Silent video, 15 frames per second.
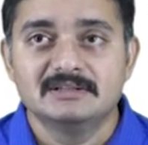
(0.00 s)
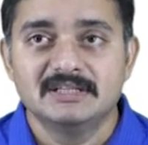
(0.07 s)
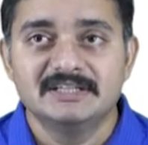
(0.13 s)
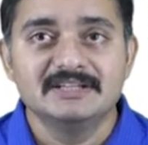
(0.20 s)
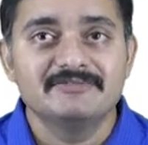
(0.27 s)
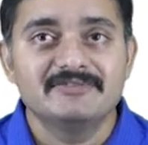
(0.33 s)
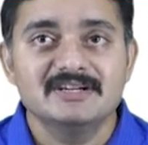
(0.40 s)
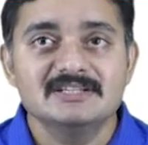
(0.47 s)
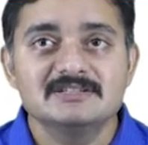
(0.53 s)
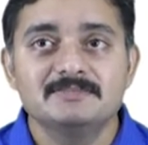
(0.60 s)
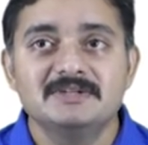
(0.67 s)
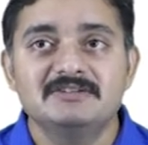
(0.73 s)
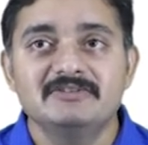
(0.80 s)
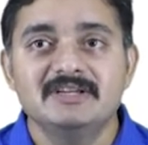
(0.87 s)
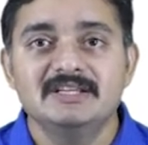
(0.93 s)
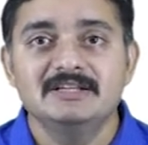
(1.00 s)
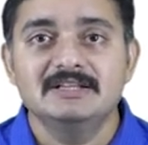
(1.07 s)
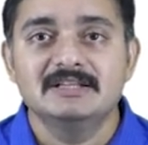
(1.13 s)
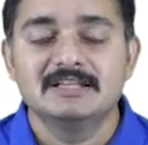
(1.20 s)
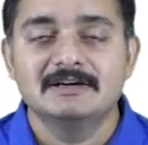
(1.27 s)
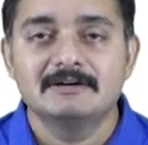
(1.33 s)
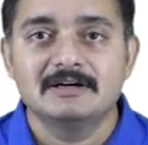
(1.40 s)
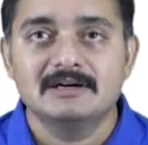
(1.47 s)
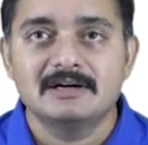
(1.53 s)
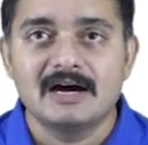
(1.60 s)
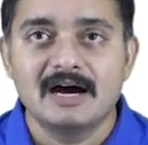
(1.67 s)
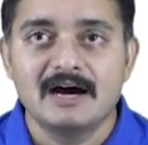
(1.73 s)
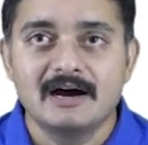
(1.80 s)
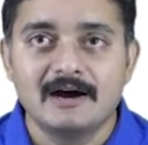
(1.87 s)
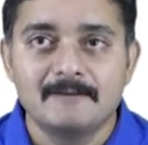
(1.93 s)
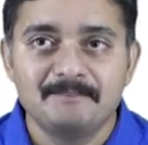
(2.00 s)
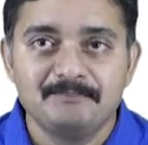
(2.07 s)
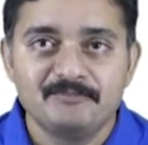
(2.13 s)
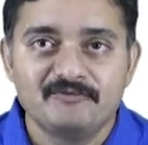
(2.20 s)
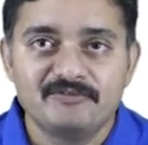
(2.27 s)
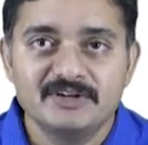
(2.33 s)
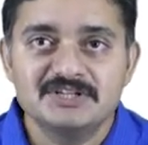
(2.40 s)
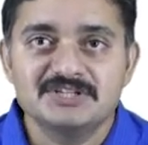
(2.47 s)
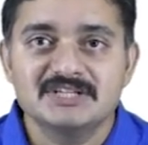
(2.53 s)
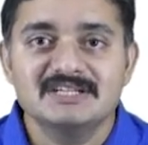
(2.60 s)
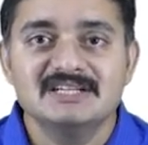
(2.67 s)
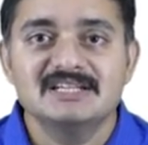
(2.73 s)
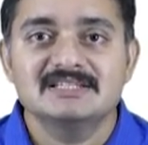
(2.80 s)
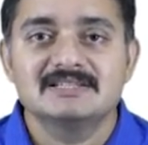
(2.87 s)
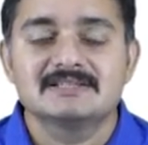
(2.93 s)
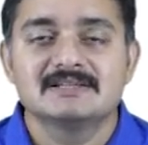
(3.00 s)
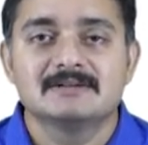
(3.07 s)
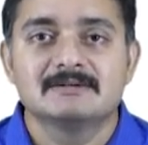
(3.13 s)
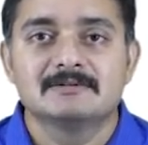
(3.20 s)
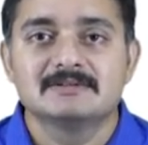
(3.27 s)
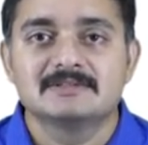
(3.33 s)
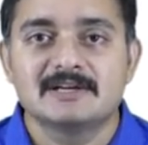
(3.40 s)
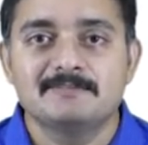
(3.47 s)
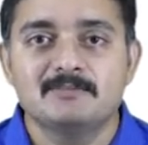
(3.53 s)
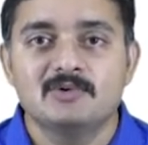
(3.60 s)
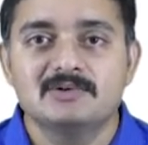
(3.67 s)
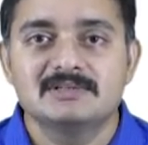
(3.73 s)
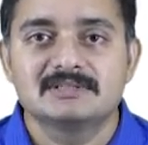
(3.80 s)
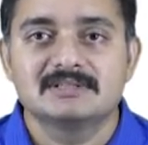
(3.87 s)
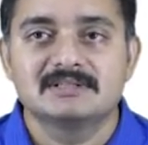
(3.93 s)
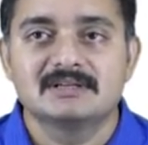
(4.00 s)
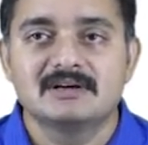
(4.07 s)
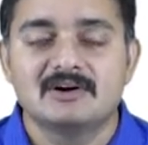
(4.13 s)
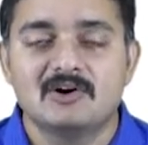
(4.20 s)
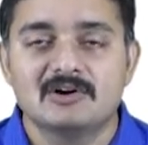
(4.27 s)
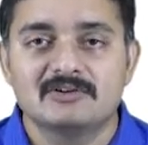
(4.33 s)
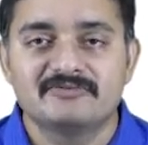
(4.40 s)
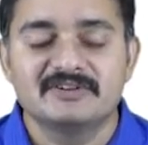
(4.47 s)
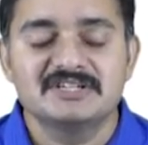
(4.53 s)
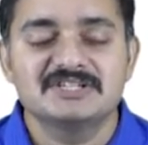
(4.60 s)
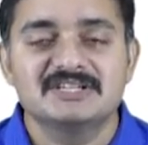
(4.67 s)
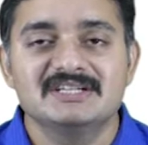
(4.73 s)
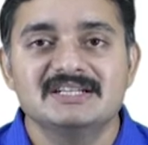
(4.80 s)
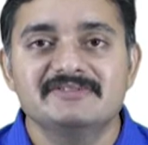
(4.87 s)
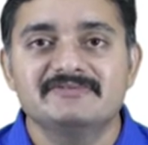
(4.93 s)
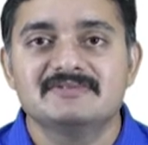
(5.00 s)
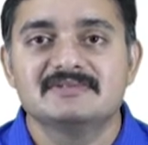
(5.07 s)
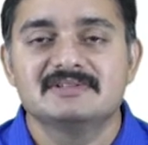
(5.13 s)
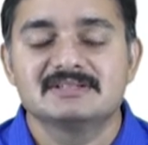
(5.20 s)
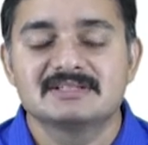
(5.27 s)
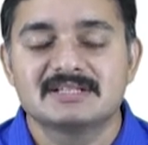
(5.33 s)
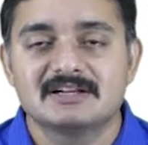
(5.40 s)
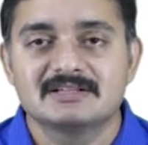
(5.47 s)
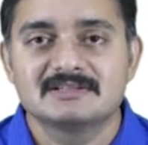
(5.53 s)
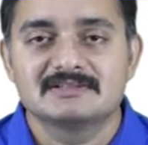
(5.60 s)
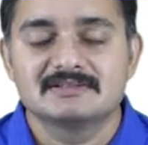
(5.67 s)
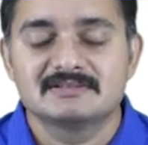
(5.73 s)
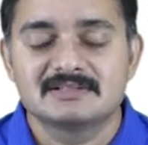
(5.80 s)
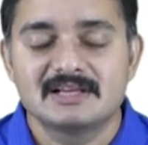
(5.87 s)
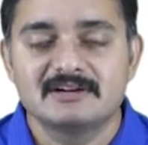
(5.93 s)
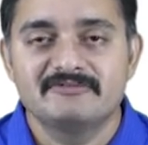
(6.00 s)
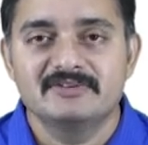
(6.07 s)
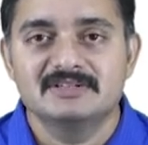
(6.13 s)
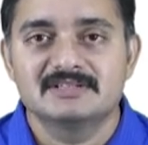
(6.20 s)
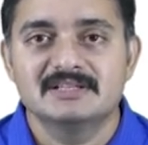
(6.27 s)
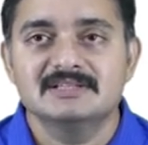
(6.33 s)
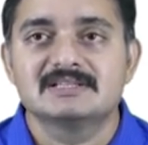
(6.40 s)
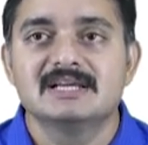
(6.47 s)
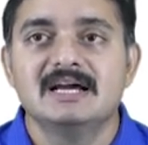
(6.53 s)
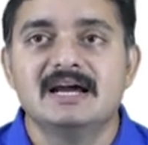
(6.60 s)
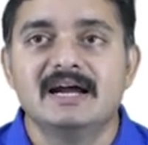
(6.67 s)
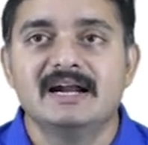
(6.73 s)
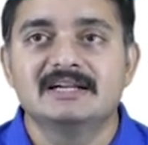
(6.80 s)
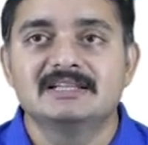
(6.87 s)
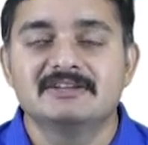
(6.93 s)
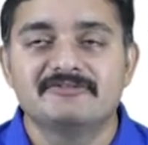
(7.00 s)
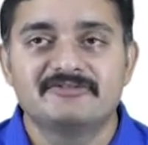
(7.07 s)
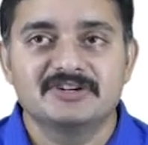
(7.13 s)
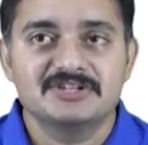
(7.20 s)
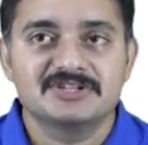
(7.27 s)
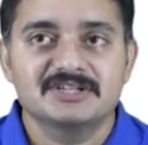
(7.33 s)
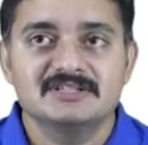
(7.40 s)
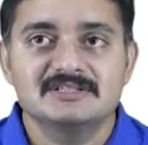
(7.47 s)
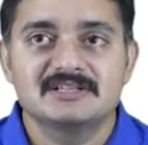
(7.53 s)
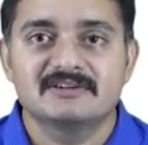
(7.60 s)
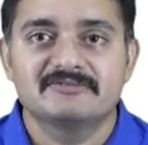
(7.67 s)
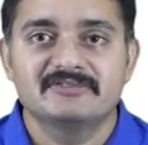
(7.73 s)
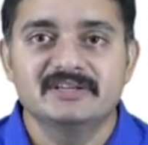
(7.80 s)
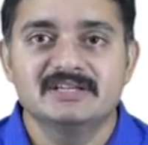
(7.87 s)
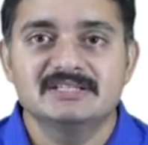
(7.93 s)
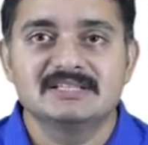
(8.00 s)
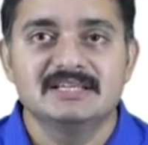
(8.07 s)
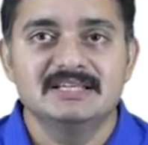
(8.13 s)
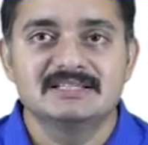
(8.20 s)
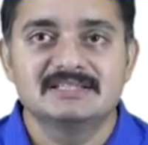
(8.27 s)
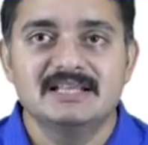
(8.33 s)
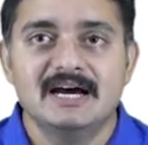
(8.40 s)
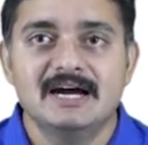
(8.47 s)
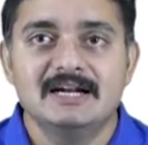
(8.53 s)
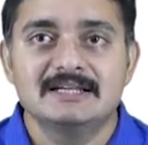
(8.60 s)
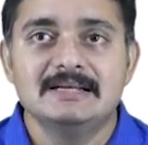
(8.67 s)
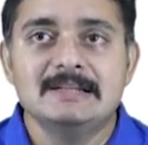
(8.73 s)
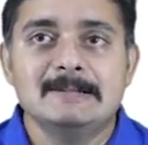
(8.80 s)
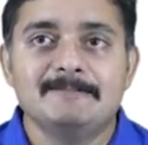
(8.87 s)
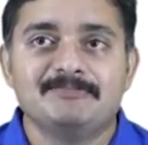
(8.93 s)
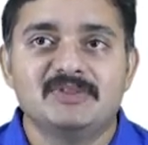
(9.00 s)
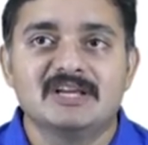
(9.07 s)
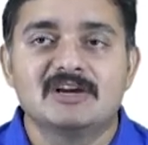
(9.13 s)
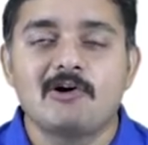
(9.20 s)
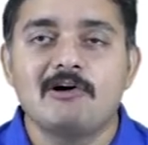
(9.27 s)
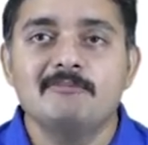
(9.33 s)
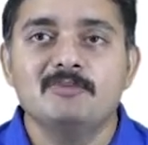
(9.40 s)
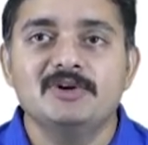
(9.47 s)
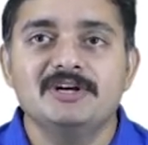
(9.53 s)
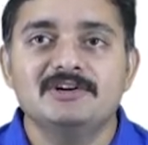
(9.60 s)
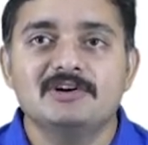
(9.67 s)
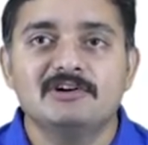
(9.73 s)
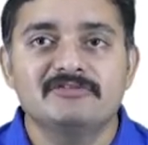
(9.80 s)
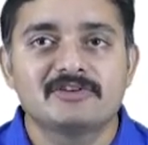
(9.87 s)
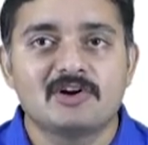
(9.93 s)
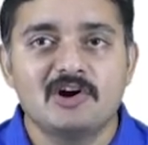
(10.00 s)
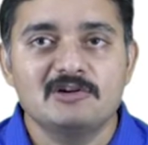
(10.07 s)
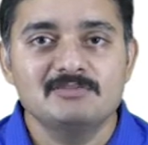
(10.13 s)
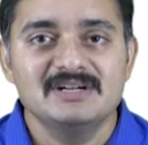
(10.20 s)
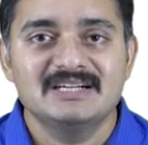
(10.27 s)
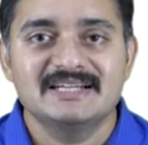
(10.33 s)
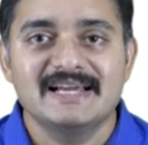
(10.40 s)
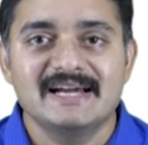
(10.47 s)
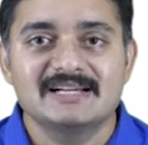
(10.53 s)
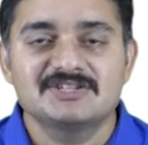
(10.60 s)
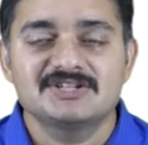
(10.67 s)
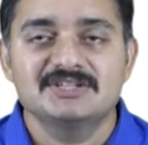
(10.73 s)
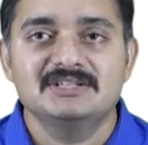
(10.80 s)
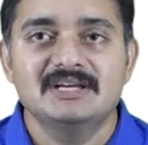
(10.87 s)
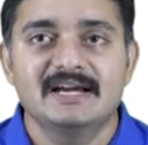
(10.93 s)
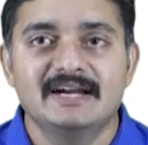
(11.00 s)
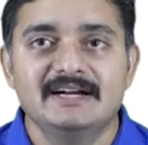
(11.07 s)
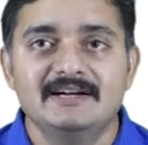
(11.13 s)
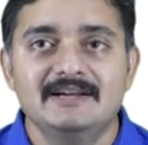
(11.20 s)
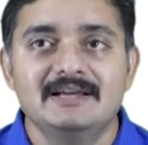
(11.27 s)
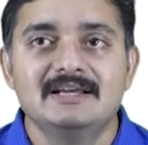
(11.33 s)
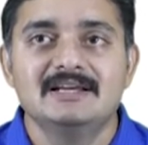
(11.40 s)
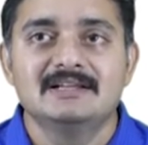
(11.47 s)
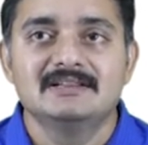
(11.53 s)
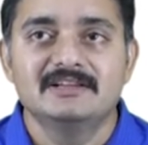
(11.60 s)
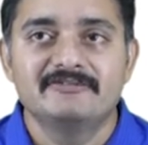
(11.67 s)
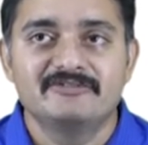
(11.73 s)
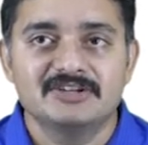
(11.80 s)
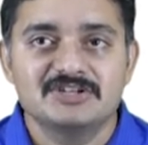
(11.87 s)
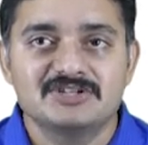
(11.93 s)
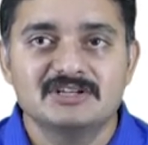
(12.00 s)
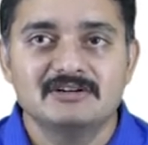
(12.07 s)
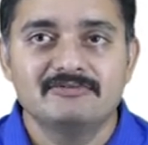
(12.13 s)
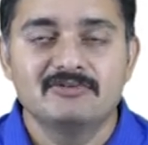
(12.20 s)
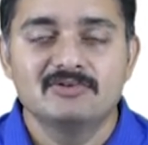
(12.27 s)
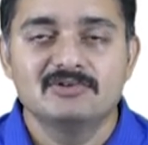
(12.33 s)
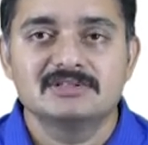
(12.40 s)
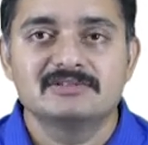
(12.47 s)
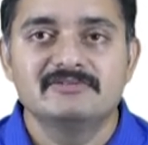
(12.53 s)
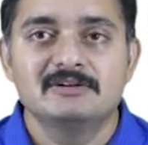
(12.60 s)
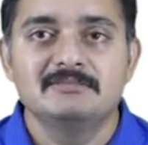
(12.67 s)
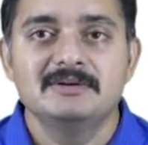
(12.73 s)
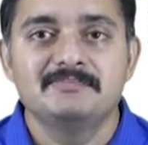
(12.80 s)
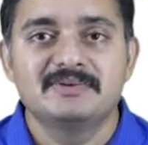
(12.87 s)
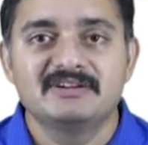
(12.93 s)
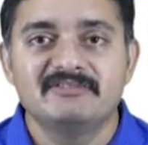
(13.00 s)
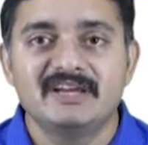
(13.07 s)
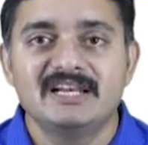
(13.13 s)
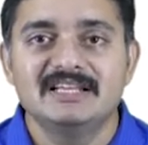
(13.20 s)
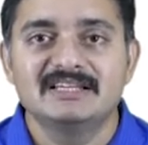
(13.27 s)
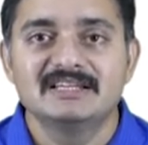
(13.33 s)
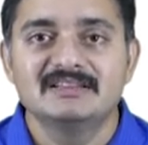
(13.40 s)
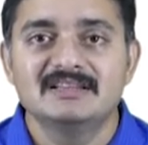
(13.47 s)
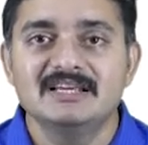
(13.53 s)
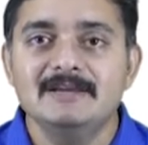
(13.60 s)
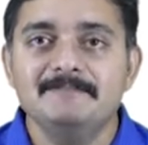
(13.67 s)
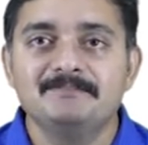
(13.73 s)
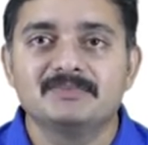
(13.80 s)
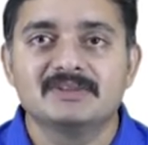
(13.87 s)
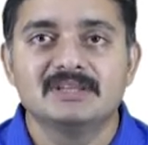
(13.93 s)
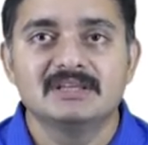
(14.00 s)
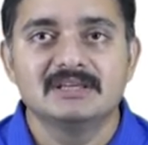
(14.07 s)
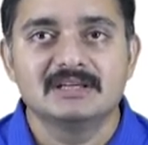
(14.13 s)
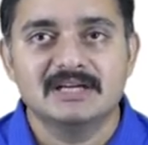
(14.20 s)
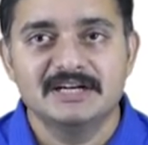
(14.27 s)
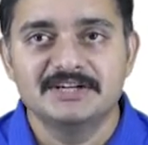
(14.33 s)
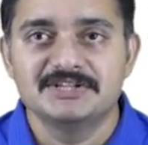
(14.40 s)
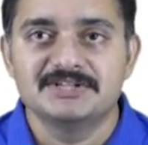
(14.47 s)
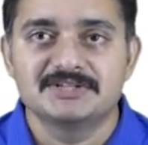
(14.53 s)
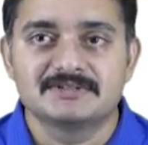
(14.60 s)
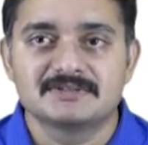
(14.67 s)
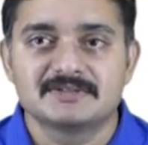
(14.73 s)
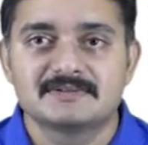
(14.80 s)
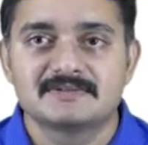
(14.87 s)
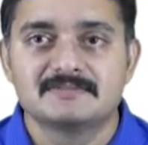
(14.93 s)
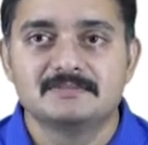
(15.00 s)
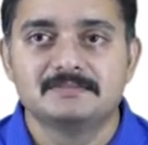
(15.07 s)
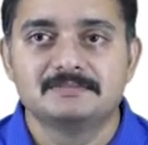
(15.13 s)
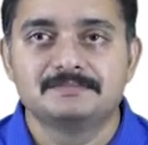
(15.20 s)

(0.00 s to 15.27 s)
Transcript: The difference between the frictionless supports or frictionless sur surfaces and the friction surface is that the component of normal reaction and the frictional force will be prevailing in the conditions.